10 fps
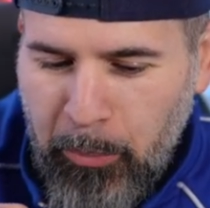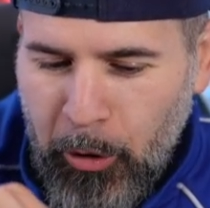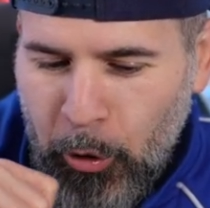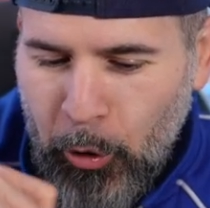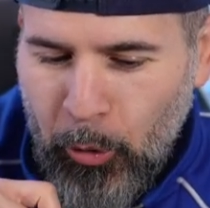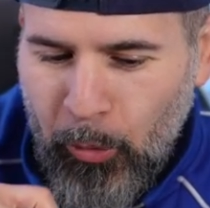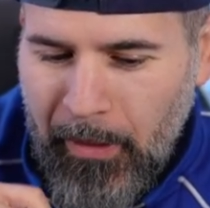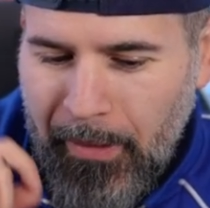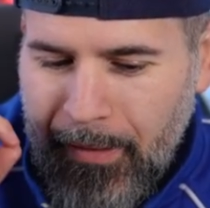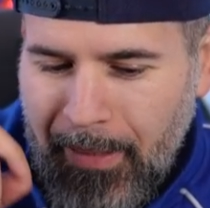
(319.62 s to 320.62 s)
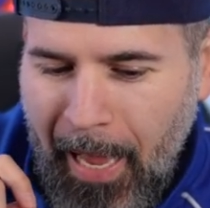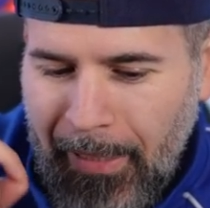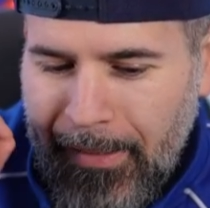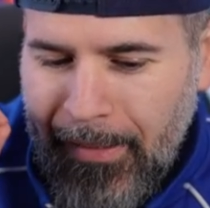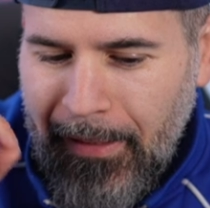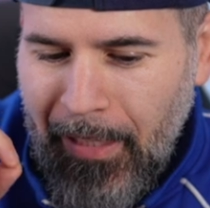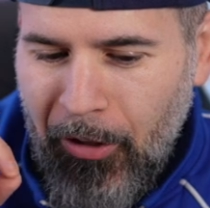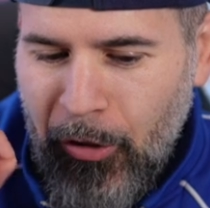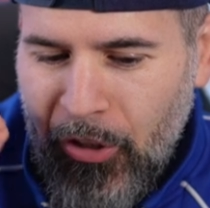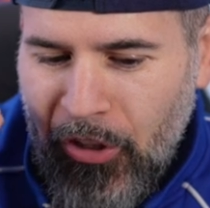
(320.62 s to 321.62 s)
patchouli, Italian
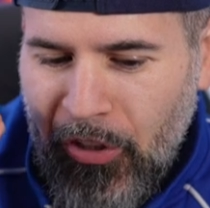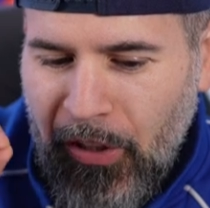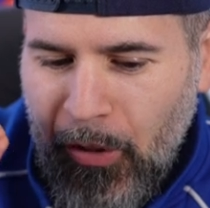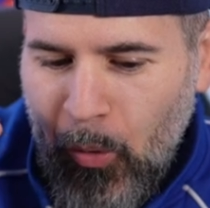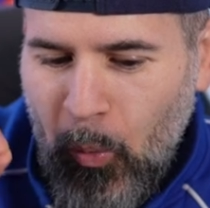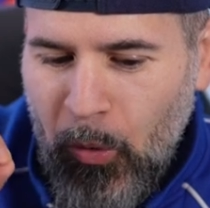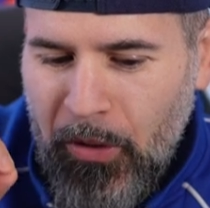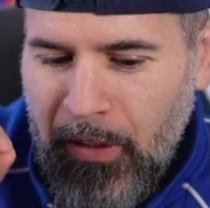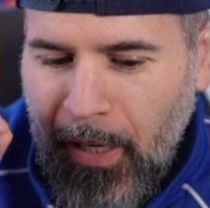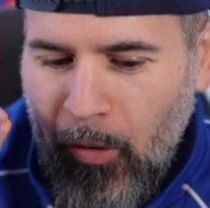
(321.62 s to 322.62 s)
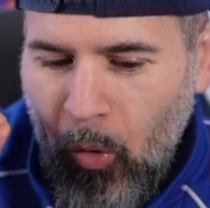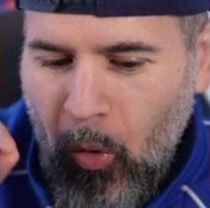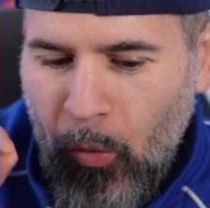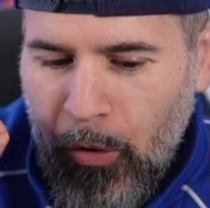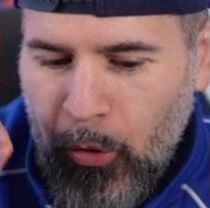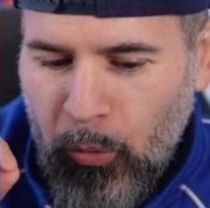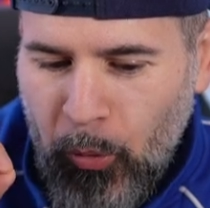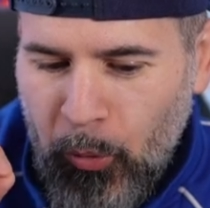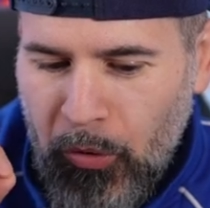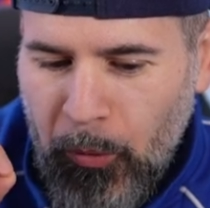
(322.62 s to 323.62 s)
leather, cedar woods, and orris
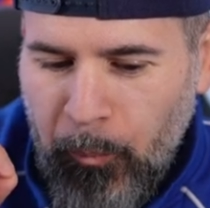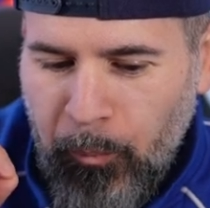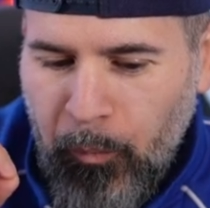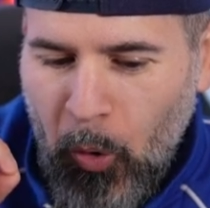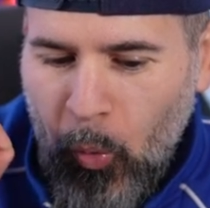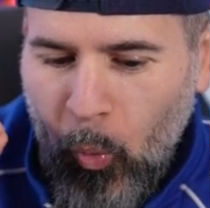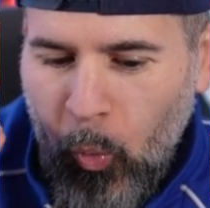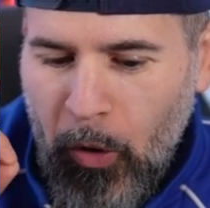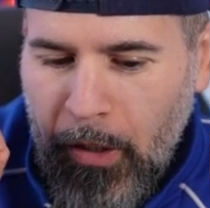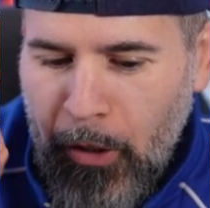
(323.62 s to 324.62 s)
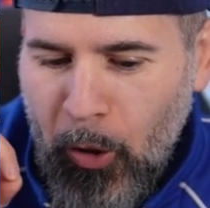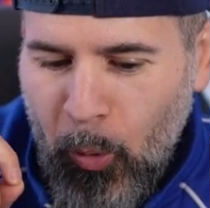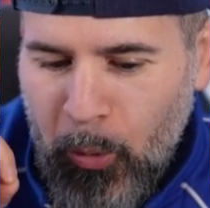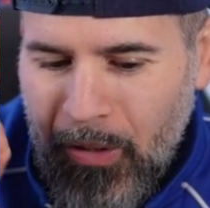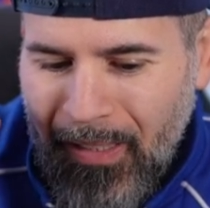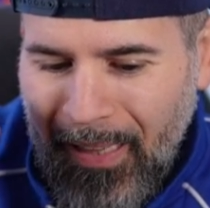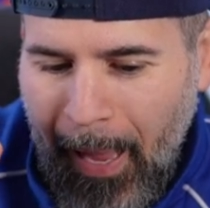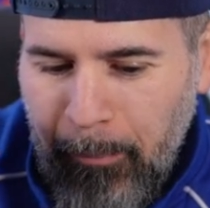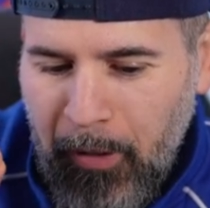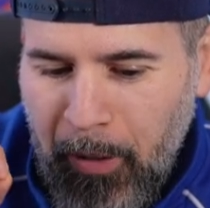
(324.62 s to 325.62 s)
root, woody notes,
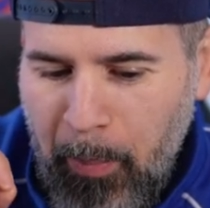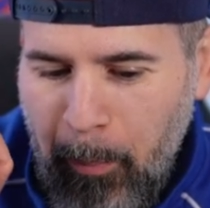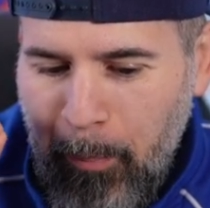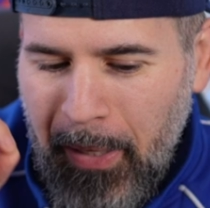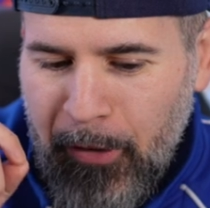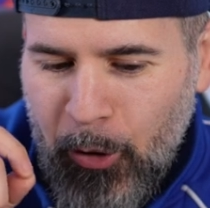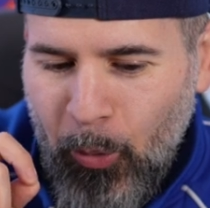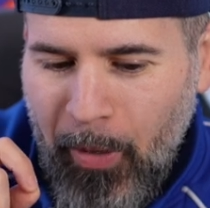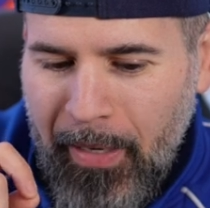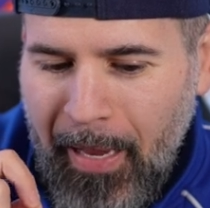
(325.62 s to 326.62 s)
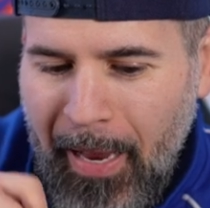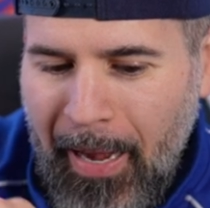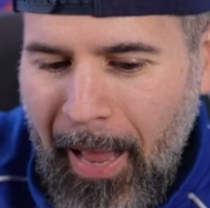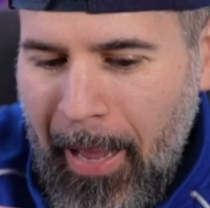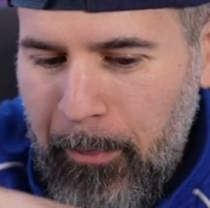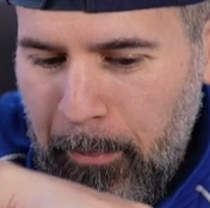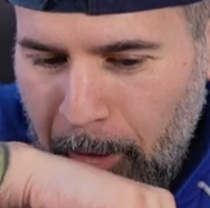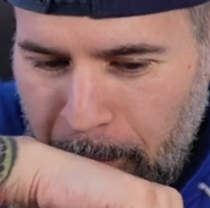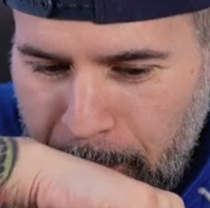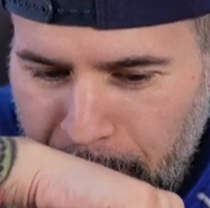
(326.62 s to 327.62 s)
labdanum, benzoin, and
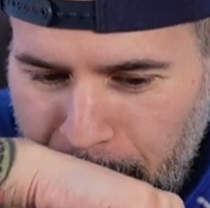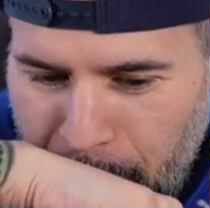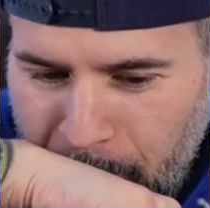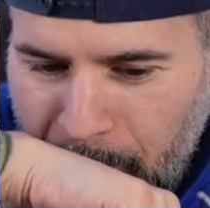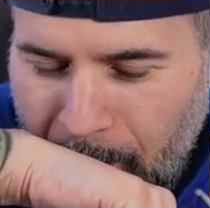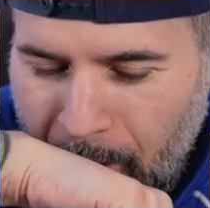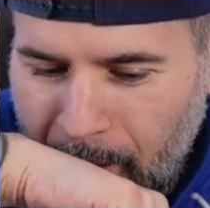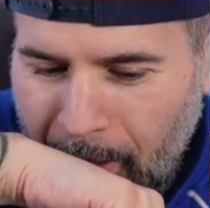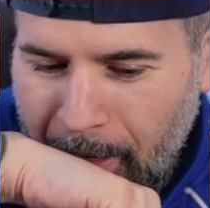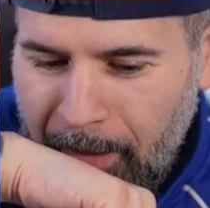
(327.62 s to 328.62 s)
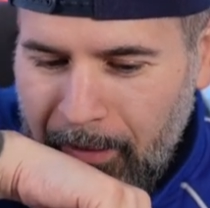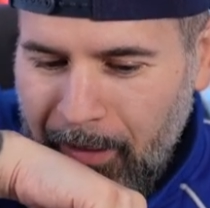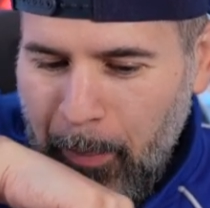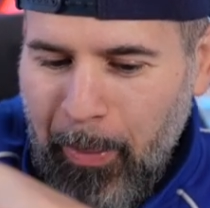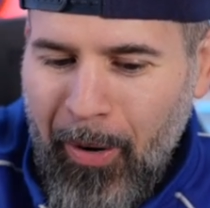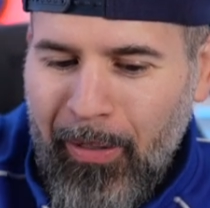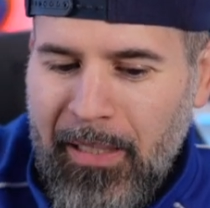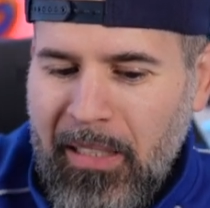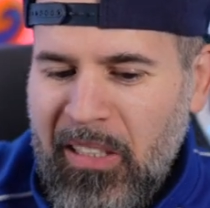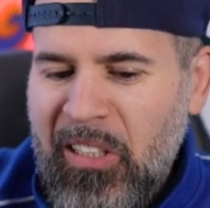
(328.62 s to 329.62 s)
amber, and
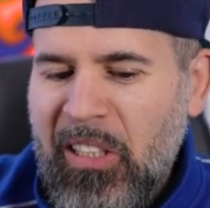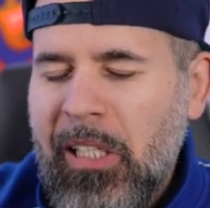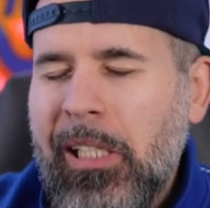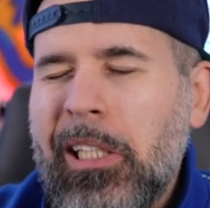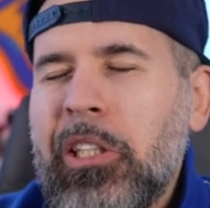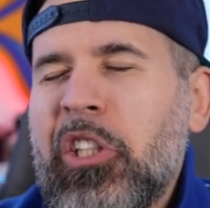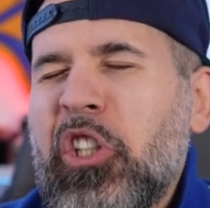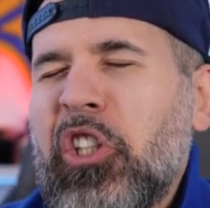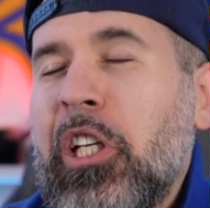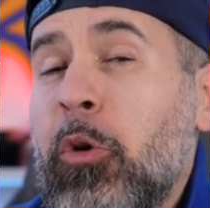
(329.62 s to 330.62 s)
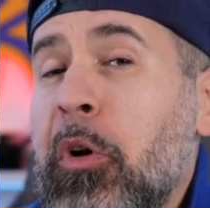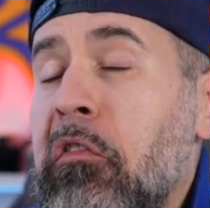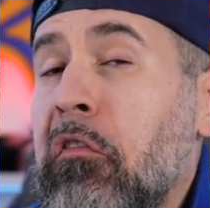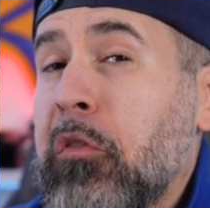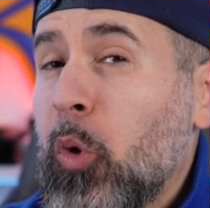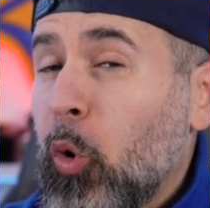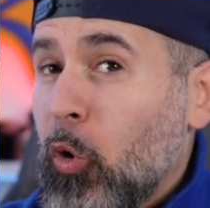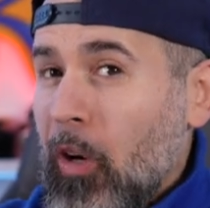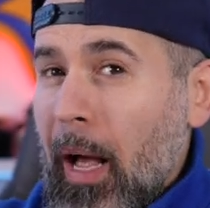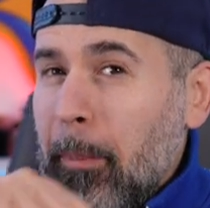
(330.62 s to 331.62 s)
apparently secret
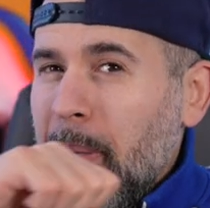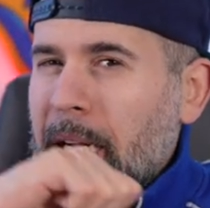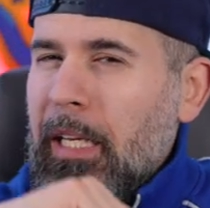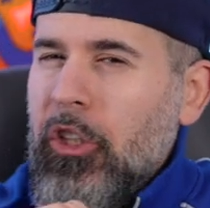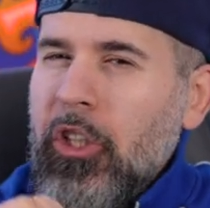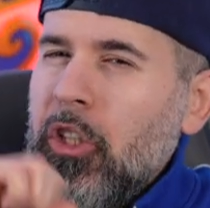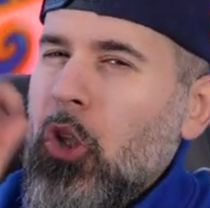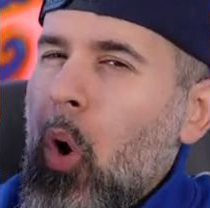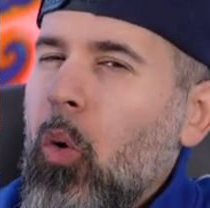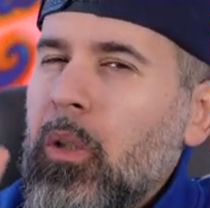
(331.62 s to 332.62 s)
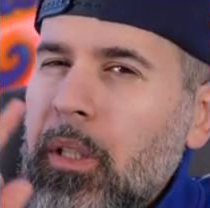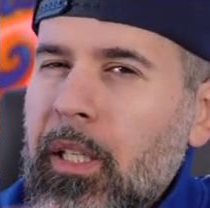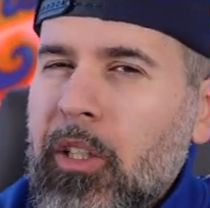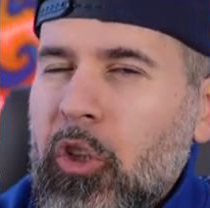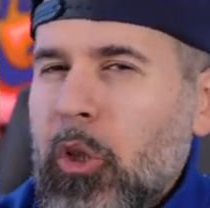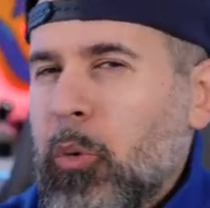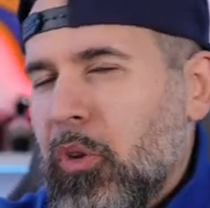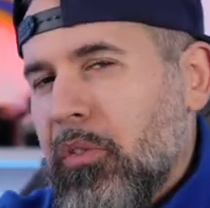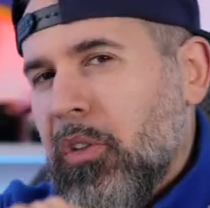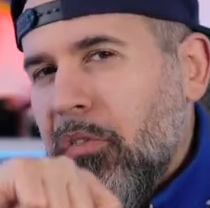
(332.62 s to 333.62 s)
floral combinations only
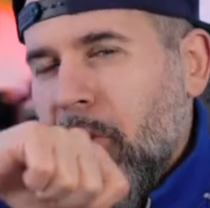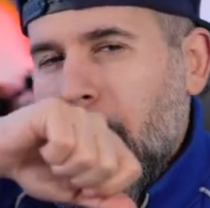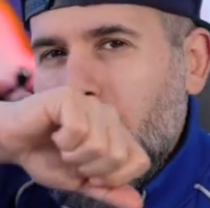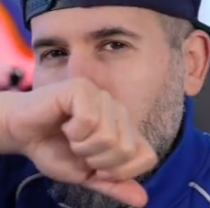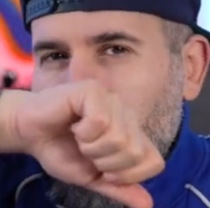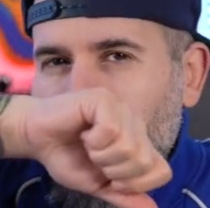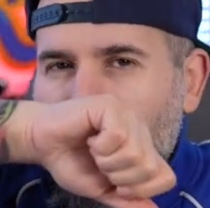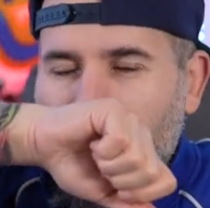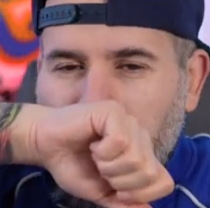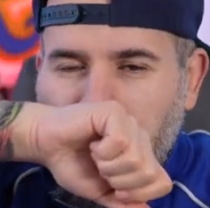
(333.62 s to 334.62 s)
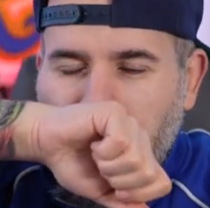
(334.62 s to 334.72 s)
exclusive to Fragrance Dubois.